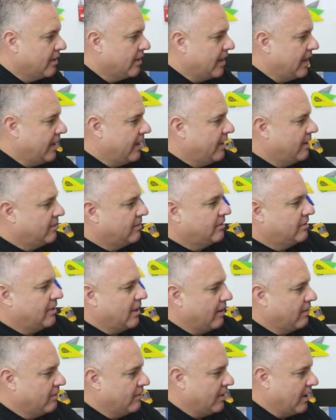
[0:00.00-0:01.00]
And
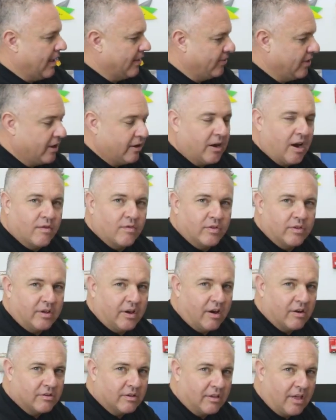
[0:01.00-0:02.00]
I think over the
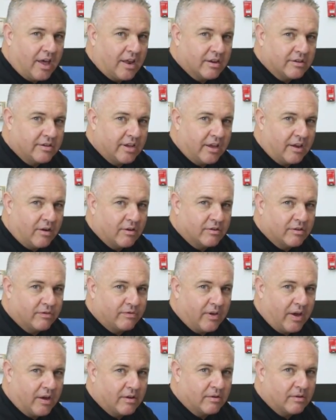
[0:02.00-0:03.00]
years, a lot of tenors have
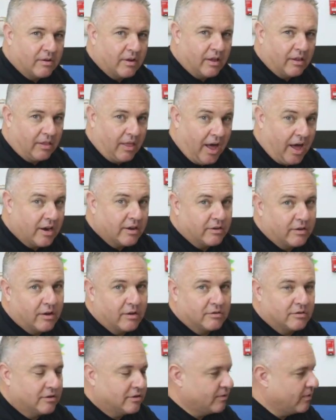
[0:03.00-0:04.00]
found a lot of
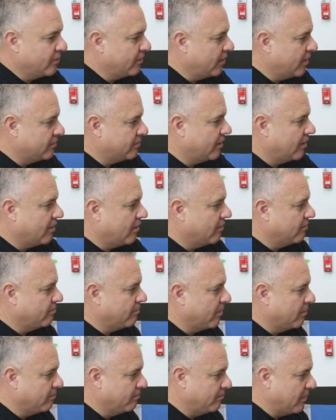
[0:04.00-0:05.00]
uses for this
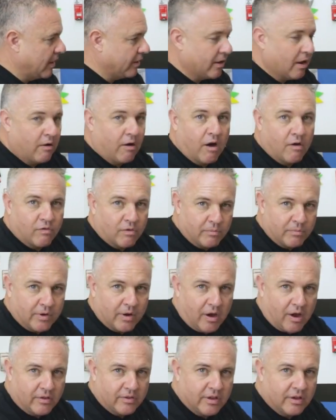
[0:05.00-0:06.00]
that go over and
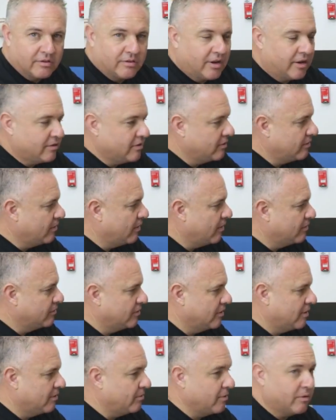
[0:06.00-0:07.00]
beyond the intended use
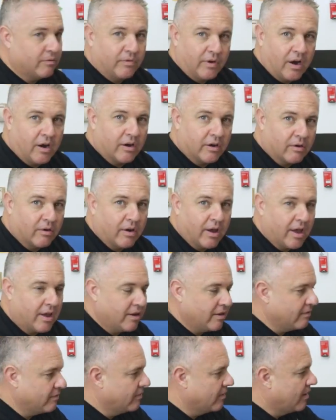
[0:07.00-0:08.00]
that have been very
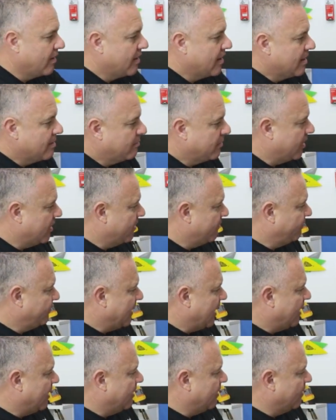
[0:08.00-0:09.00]
creative.
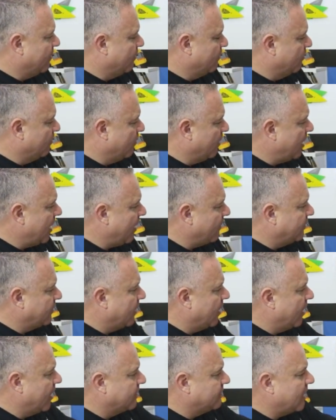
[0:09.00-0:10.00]
But what I've
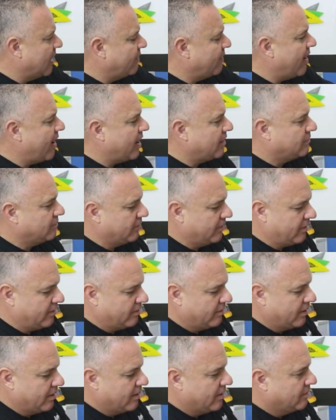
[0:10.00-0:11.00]
done is I've
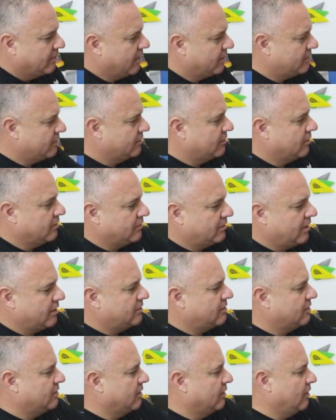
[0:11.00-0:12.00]
actually, this is
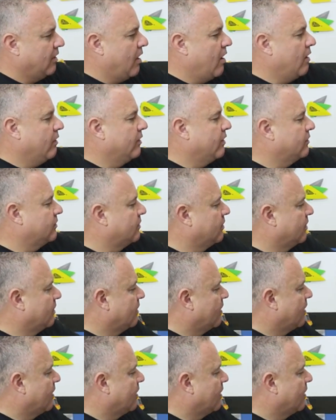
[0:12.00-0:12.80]
the longest